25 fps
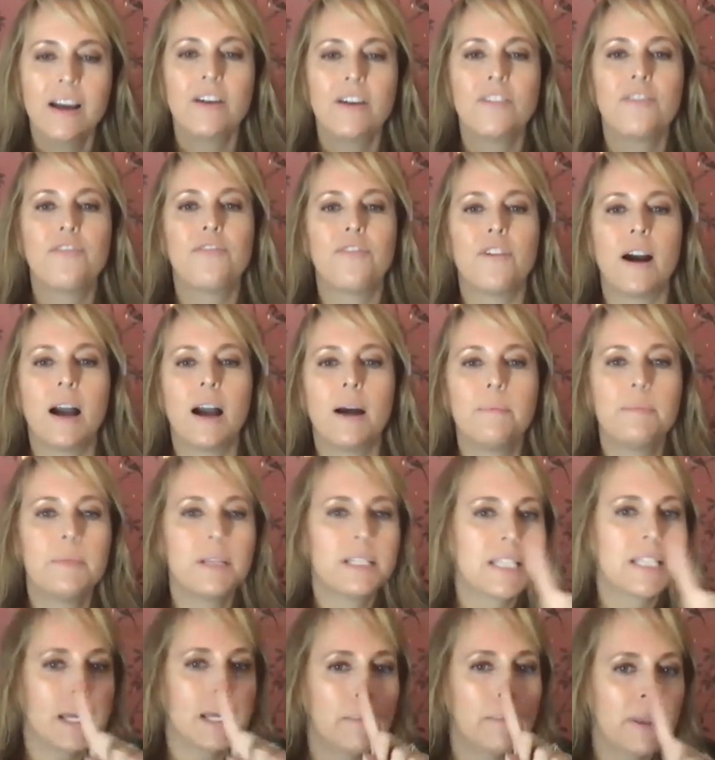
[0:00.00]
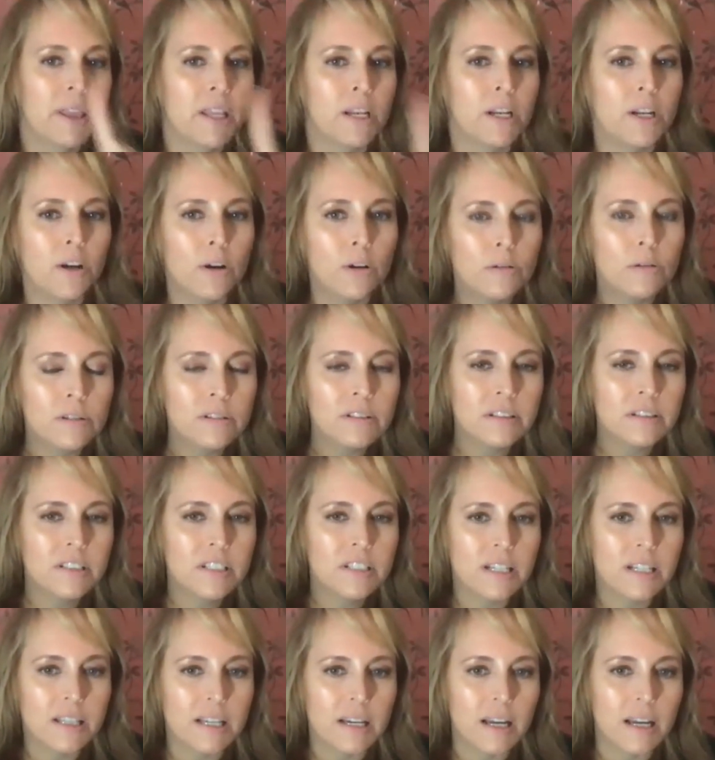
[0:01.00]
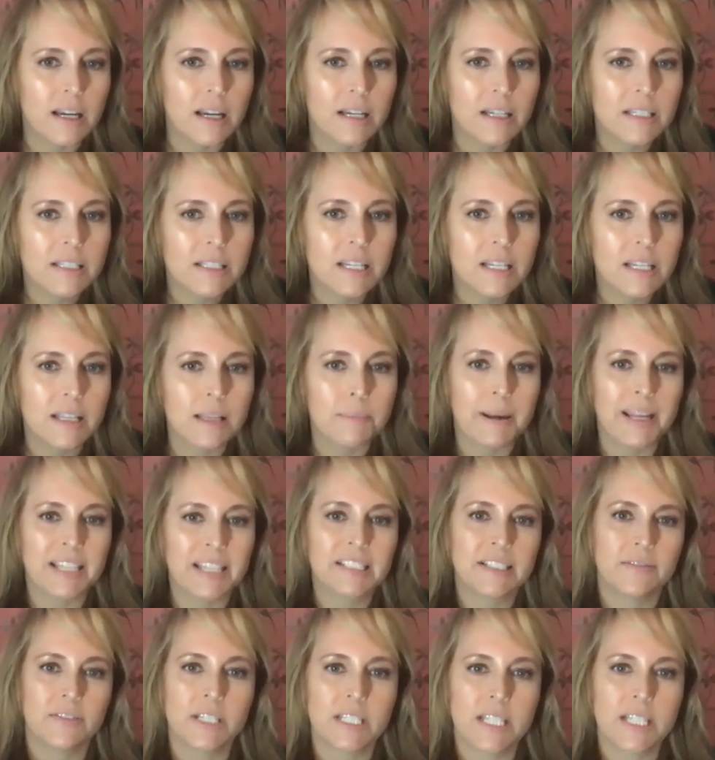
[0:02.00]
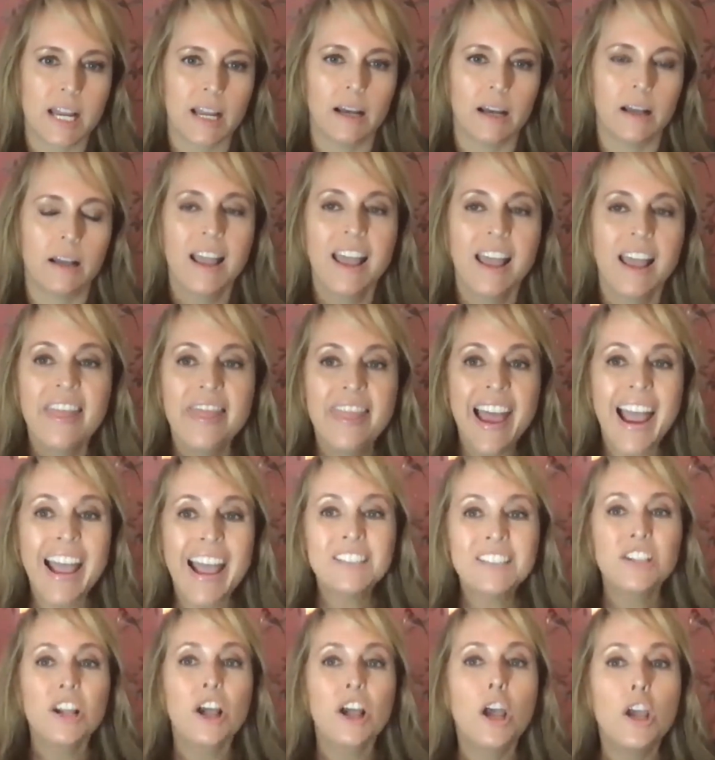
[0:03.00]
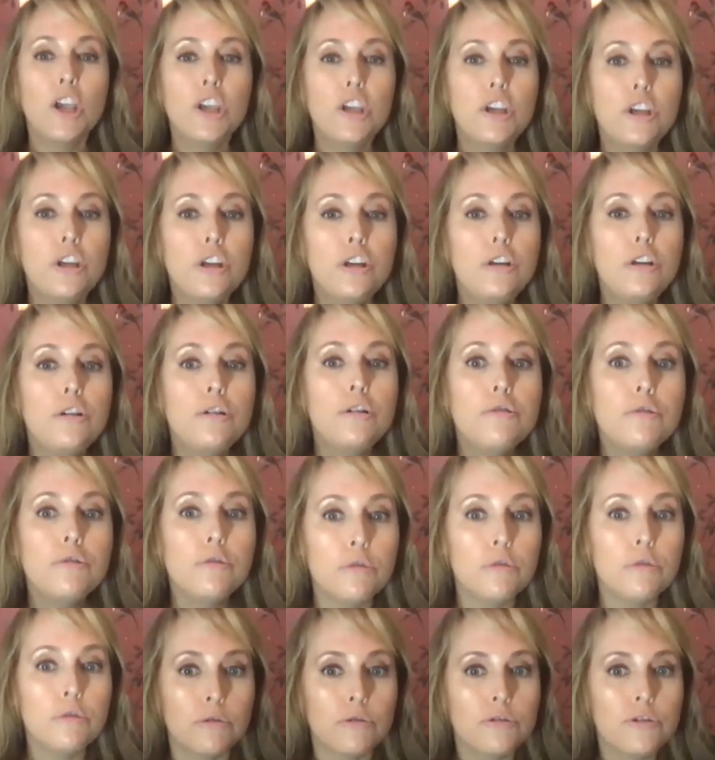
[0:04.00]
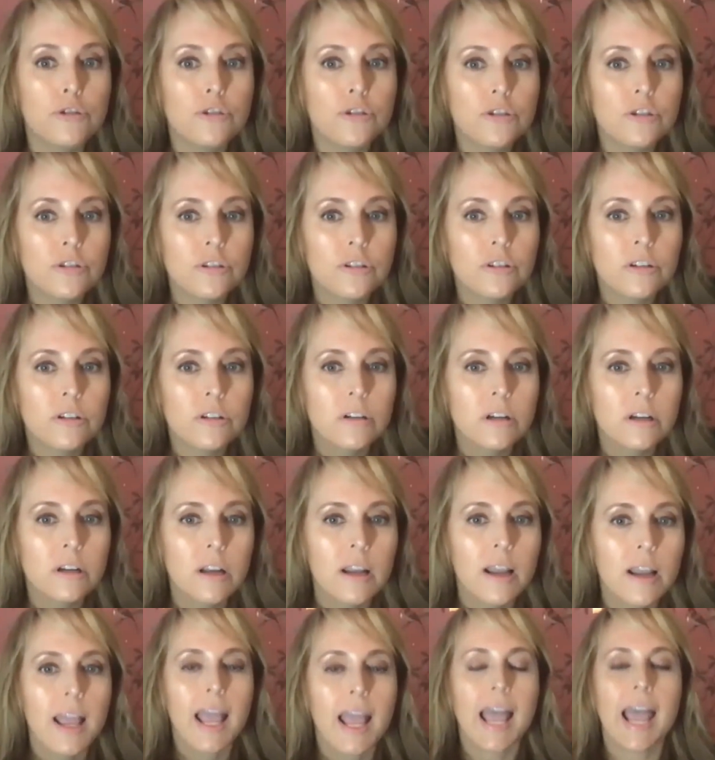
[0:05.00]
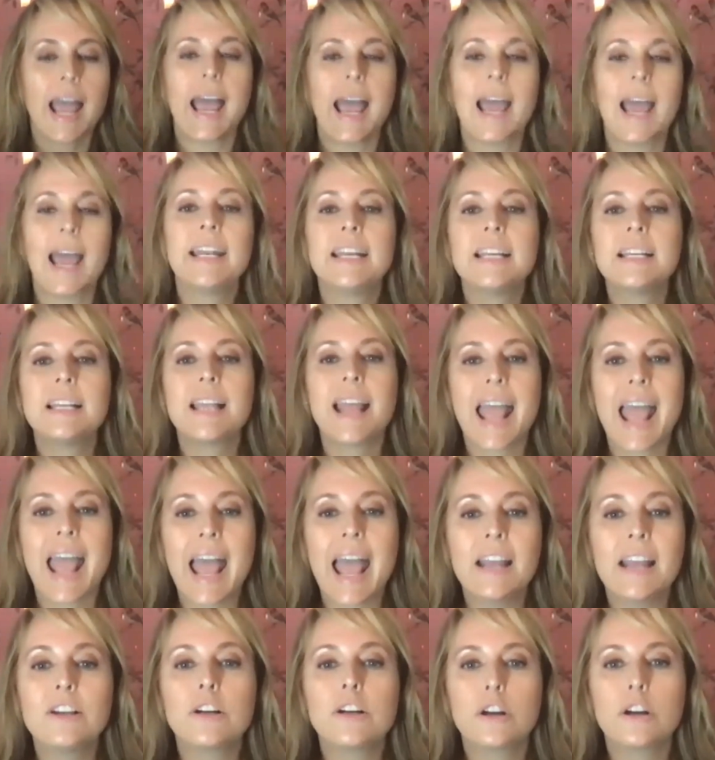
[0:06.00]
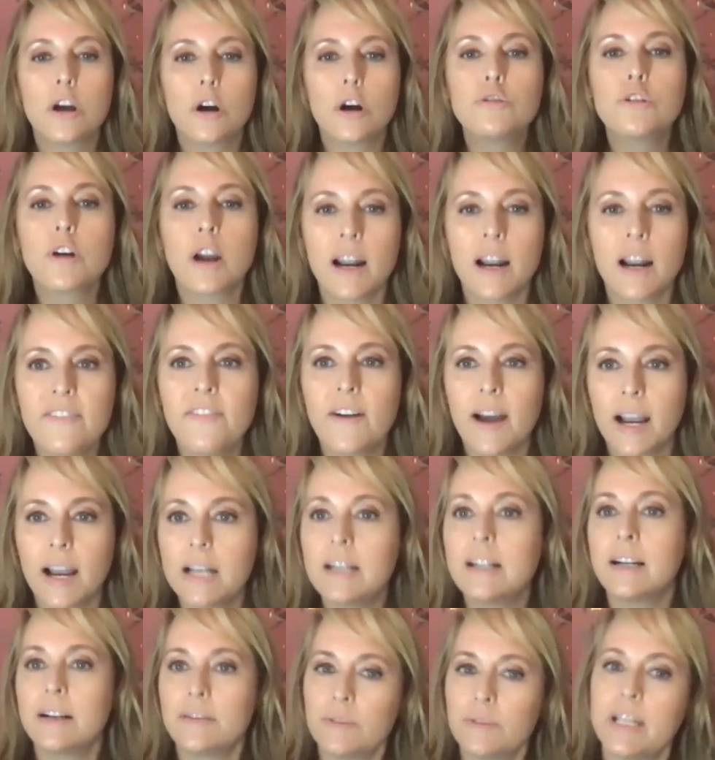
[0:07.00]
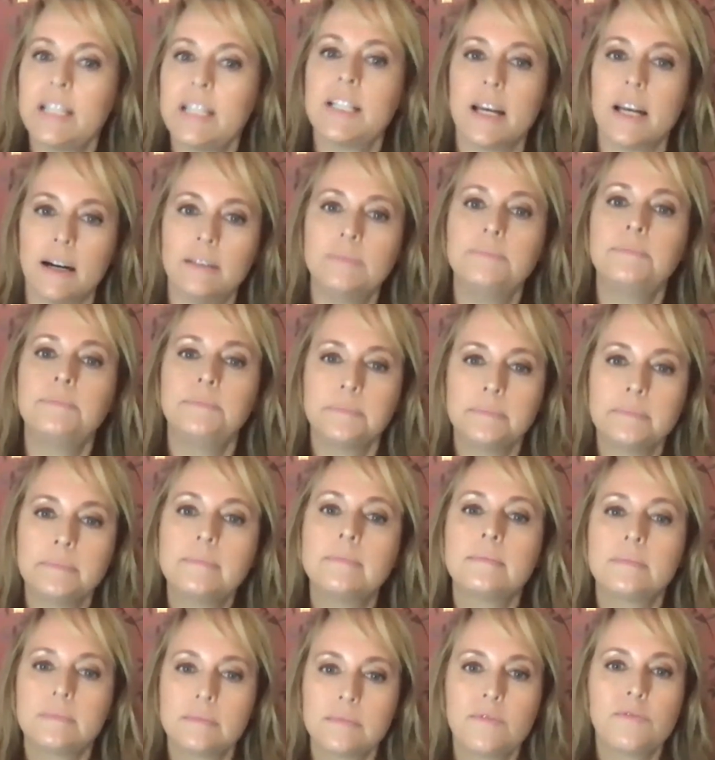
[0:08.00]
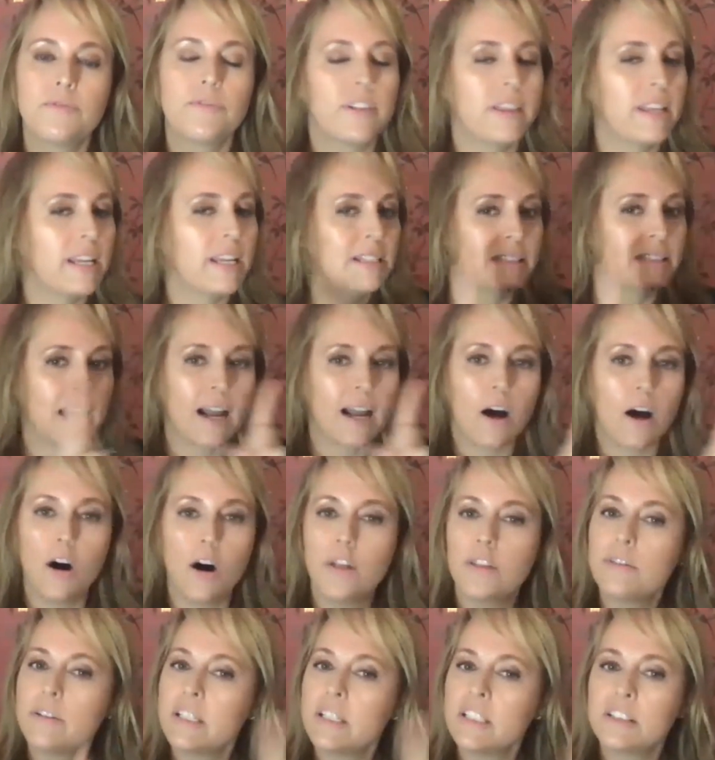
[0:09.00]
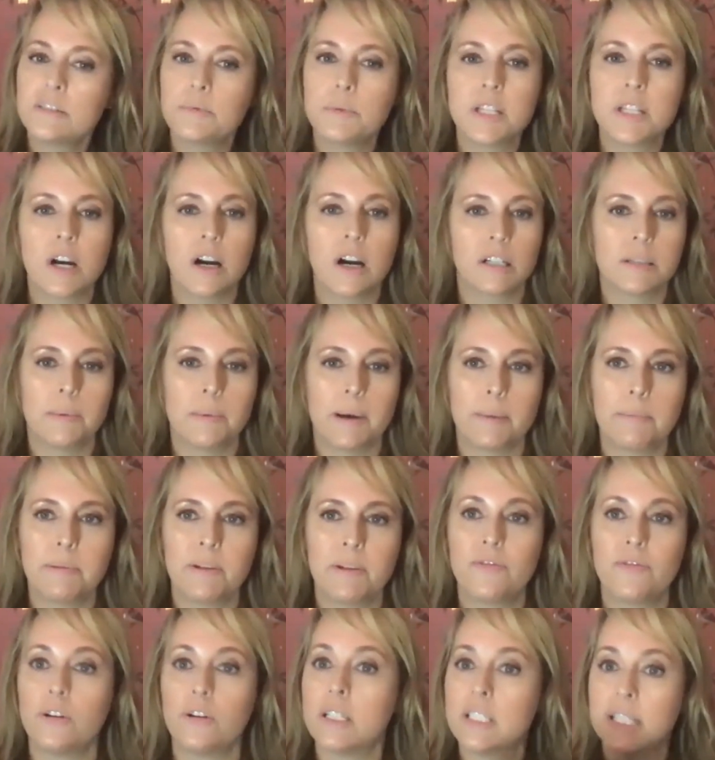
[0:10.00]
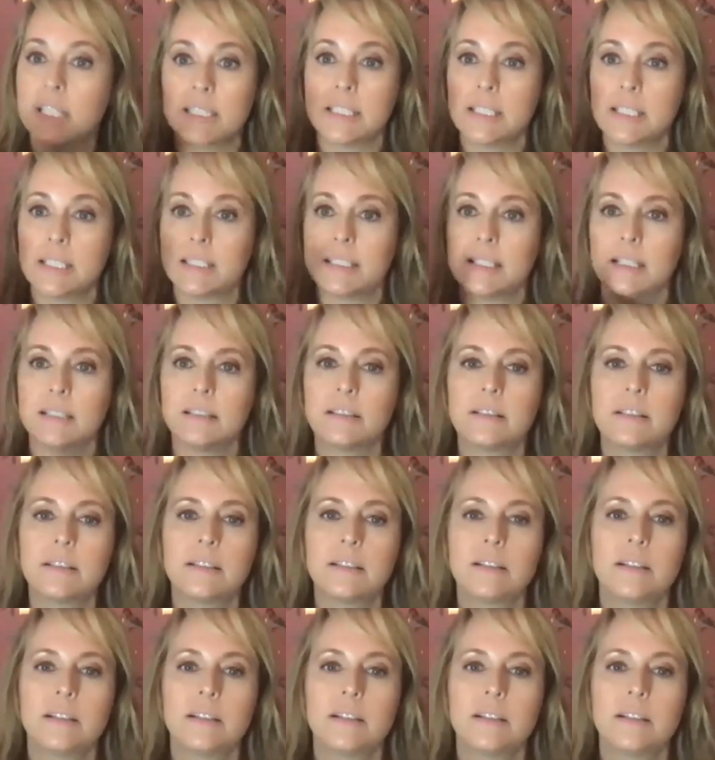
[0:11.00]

from the tip of the nose to the base of the tail. That's huge. And go try to find it in retail for all the reasons we talked about before. It doesn't exist.